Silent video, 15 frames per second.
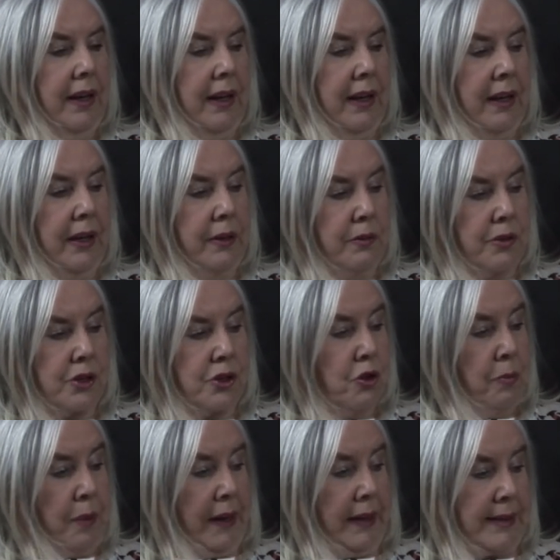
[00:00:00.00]
Uh, there was no
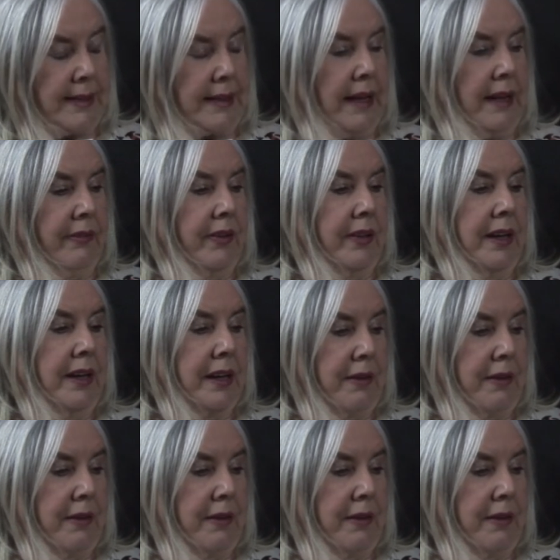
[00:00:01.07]
paid staff or that.